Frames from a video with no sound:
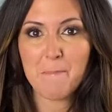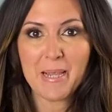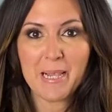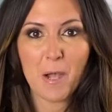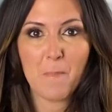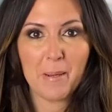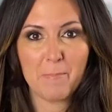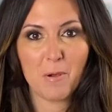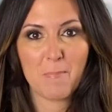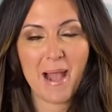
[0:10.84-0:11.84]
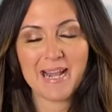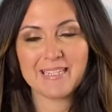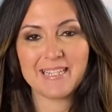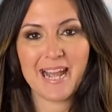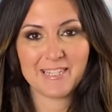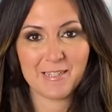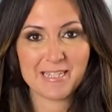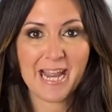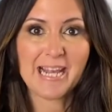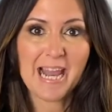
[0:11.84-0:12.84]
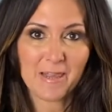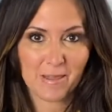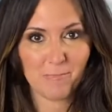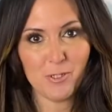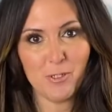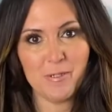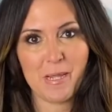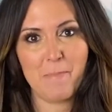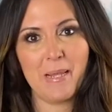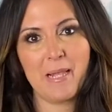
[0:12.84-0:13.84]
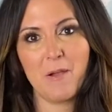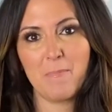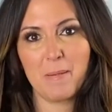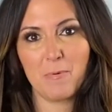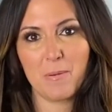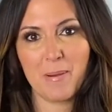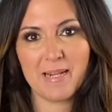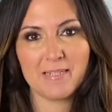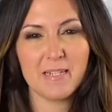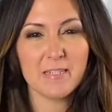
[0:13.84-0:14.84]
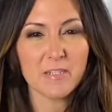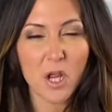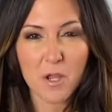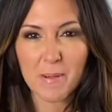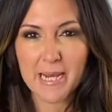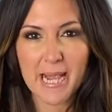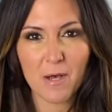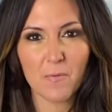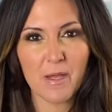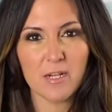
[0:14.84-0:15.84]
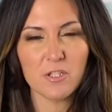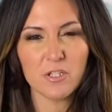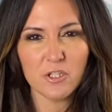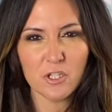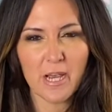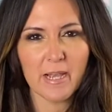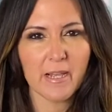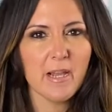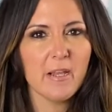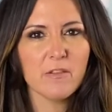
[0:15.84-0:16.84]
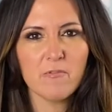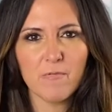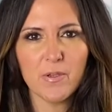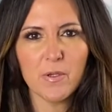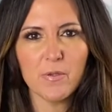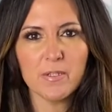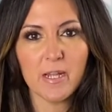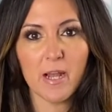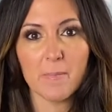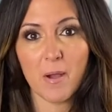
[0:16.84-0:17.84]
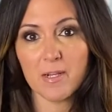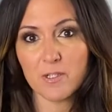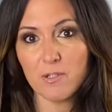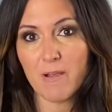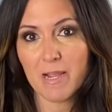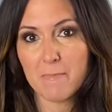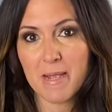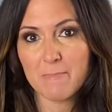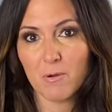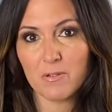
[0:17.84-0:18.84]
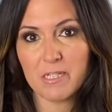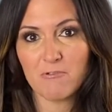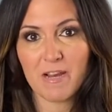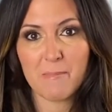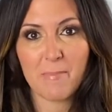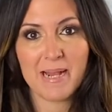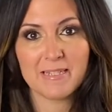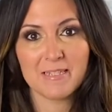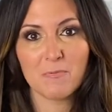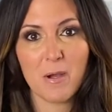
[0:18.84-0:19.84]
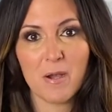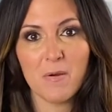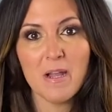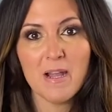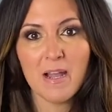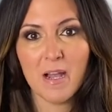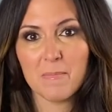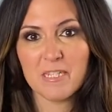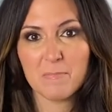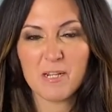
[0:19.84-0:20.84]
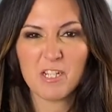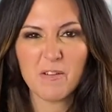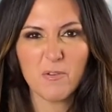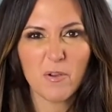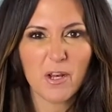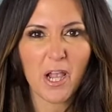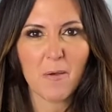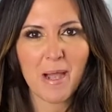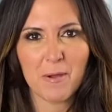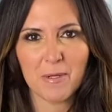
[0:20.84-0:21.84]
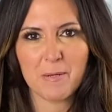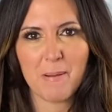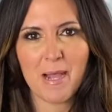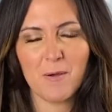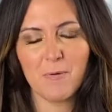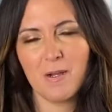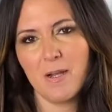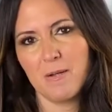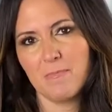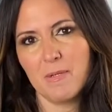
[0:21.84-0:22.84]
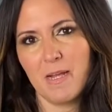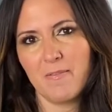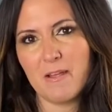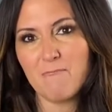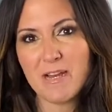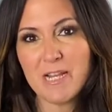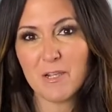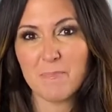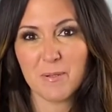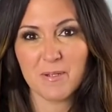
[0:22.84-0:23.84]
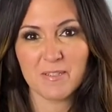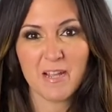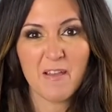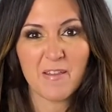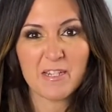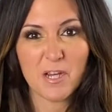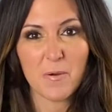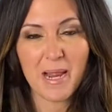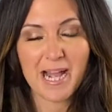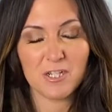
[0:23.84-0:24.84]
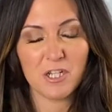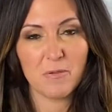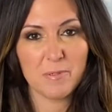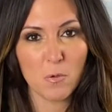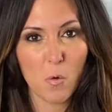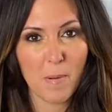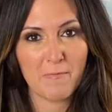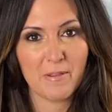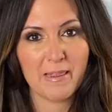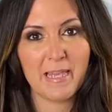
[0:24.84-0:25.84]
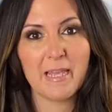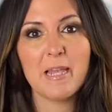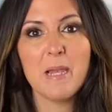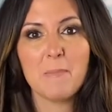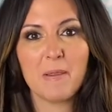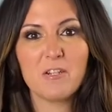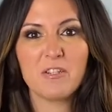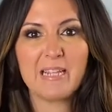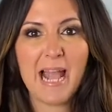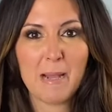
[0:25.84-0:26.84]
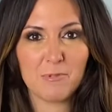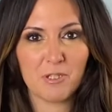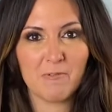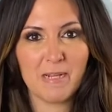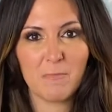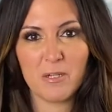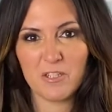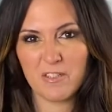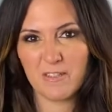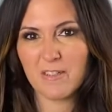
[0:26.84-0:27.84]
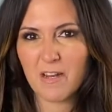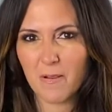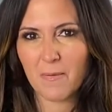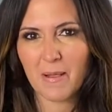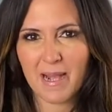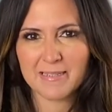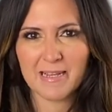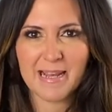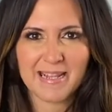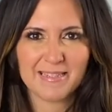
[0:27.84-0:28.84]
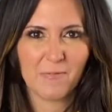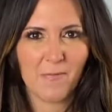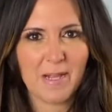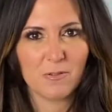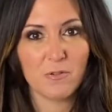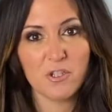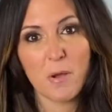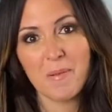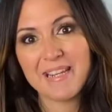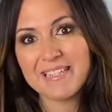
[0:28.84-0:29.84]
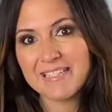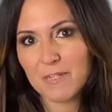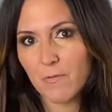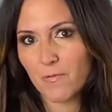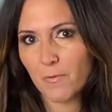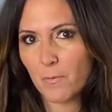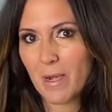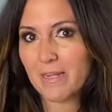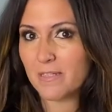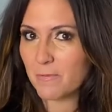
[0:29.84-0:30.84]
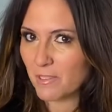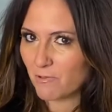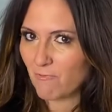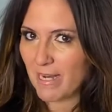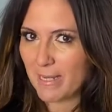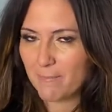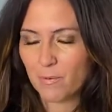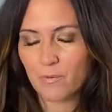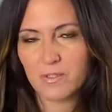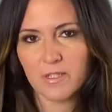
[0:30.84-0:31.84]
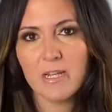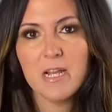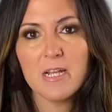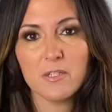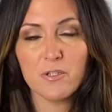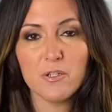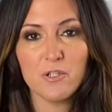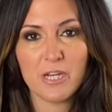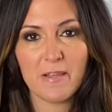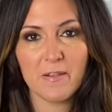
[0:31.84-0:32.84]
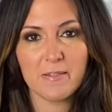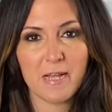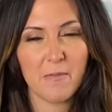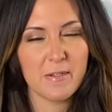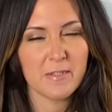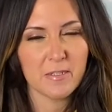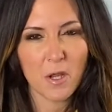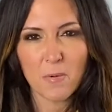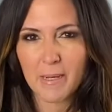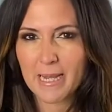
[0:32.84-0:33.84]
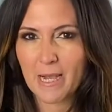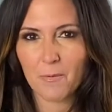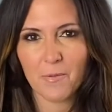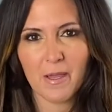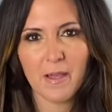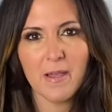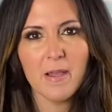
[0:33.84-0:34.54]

big girl, big boy pants. As I say, let them choose their big girl, big boy pants. There's so many out there. Just check the reviews. I do recommend potty training pants as well, especially if you're going to go out and about, and they're really good because they don't actually absorb everything, but they just capture it, which, you know, has a less effect on a child, but they can still feel the wetness, which is really important. So do check those out. There's so many out there.